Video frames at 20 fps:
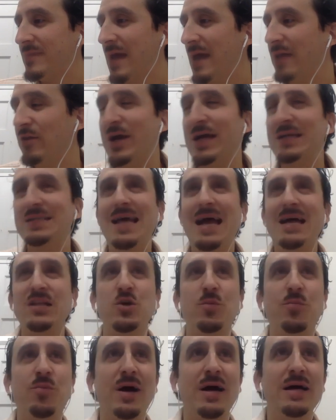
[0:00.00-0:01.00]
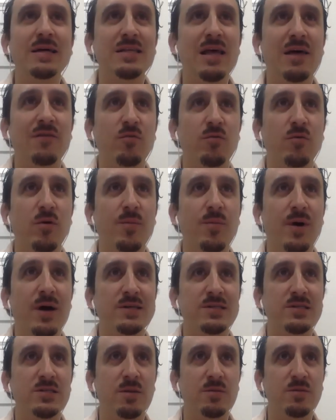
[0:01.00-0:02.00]
look, it's enterprise level
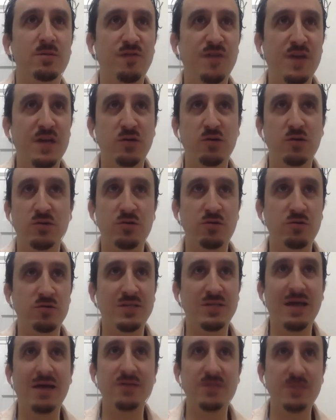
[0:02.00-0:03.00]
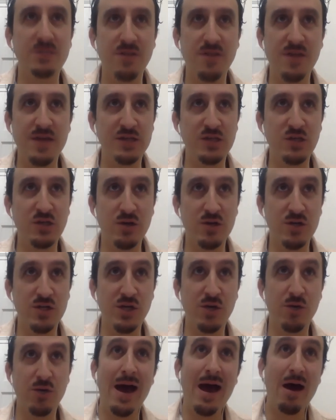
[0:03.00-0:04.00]
robust in terms of features. So there's thousands of things you can
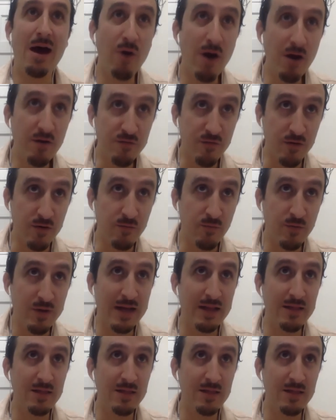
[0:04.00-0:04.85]
do. However, what I